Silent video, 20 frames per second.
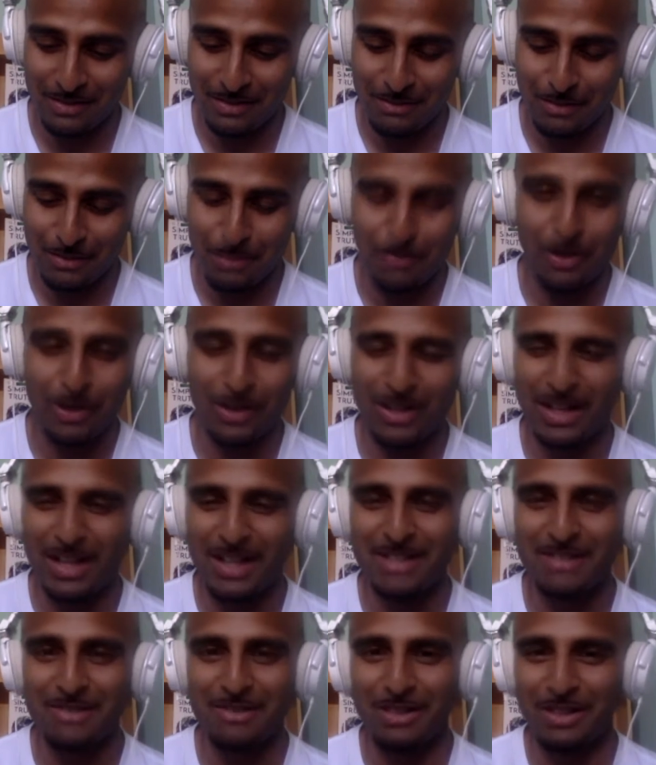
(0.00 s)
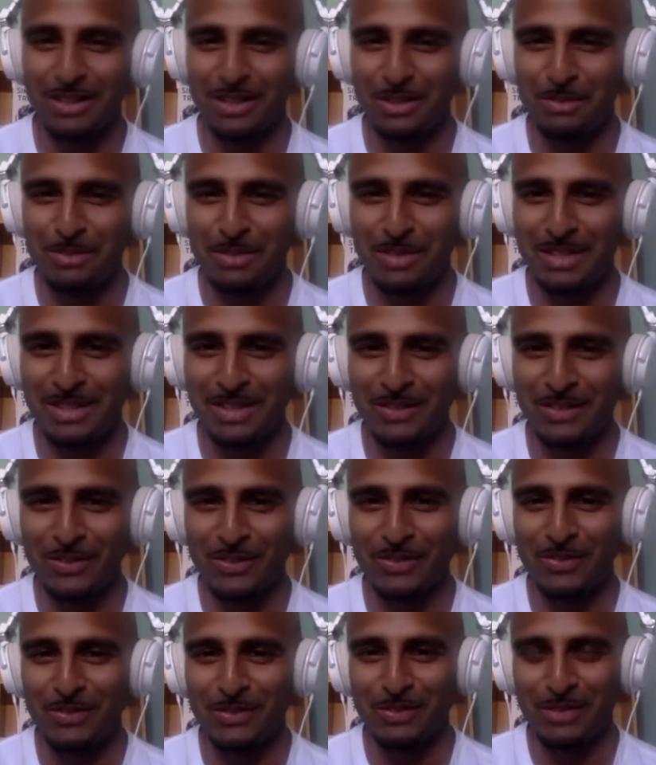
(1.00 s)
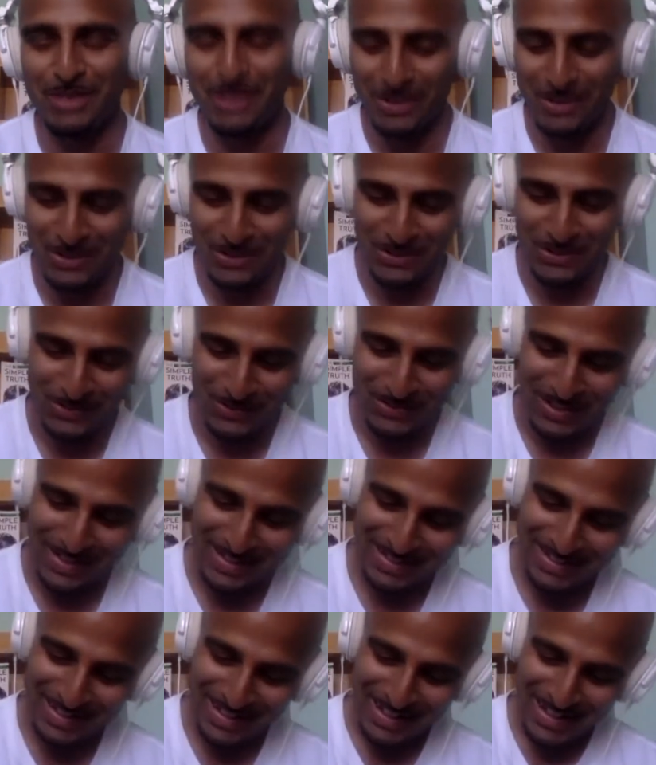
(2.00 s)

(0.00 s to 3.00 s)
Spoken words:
My podcasts are a little bit different from the usual ones.